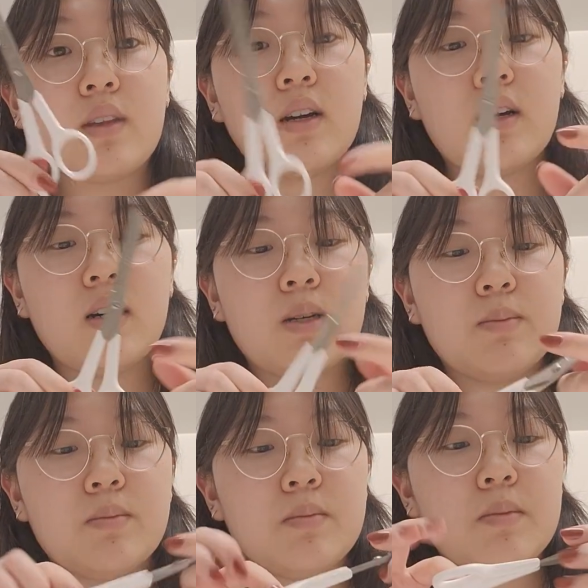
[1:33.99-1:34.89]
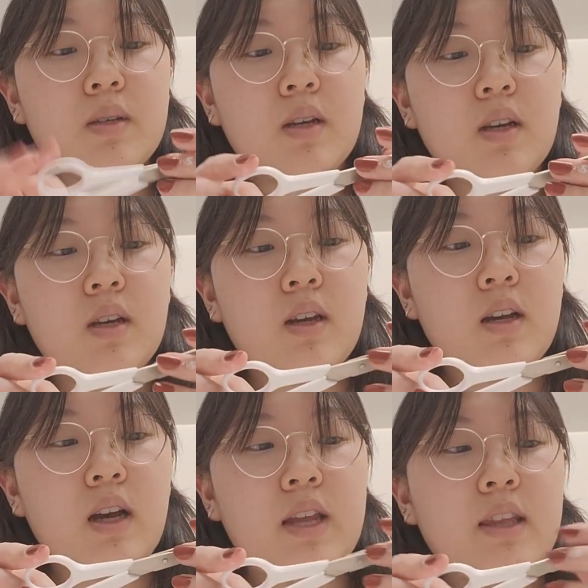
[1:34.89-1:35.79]
Um,
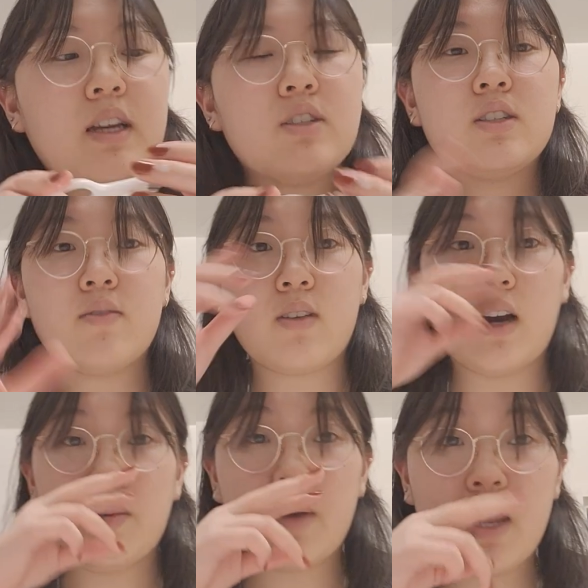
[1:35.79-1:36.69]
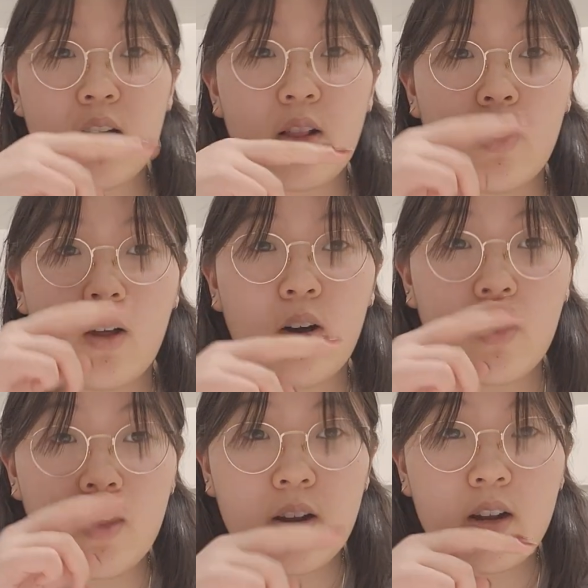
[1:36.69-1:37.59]
I think I should have cut my hair
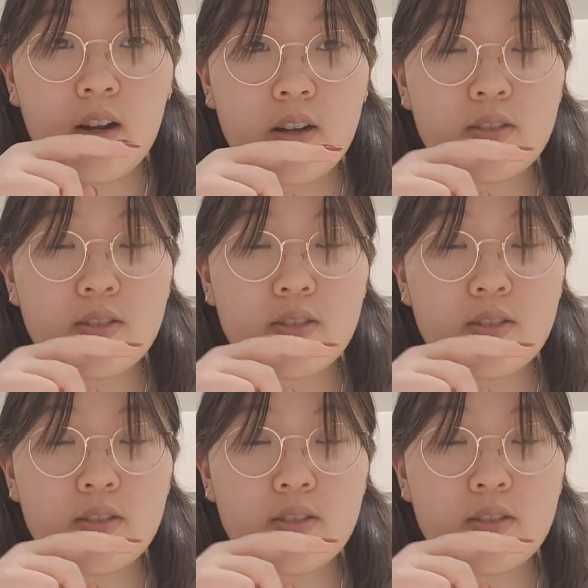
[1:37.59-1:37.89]
longer